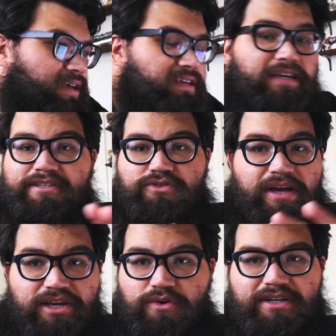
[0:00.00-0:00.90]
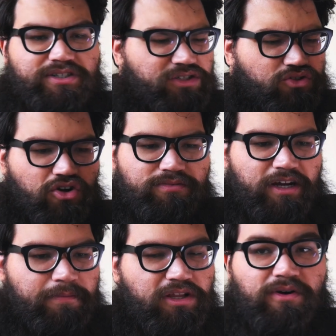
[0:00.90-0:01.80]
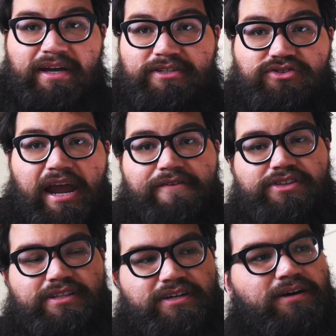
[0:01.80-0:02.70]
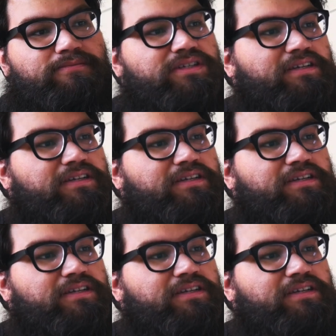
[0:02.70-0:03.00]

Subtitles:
Yeah, so any questions, throw them down below. I'll answer everything that comes in.